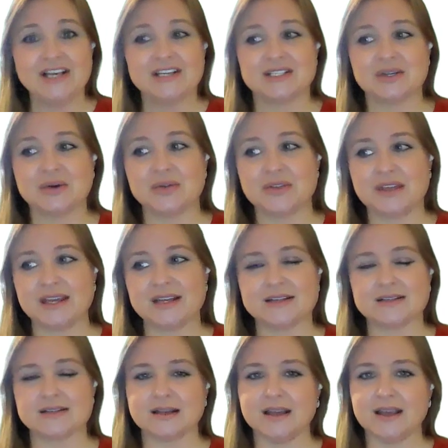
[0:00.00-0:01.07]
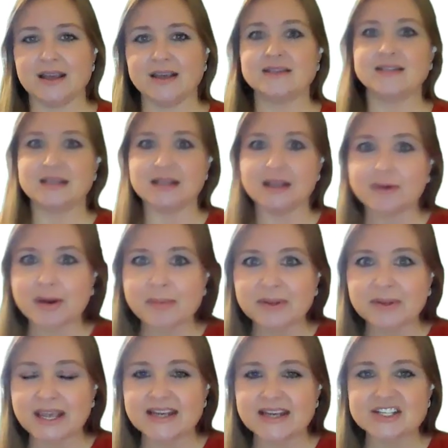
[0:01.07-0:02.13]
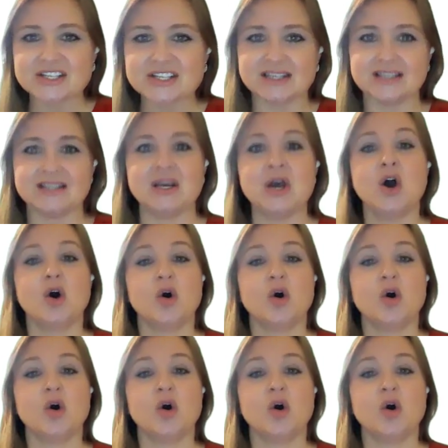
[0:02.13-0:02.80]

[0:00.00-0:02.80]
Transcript: So things like DNA replication,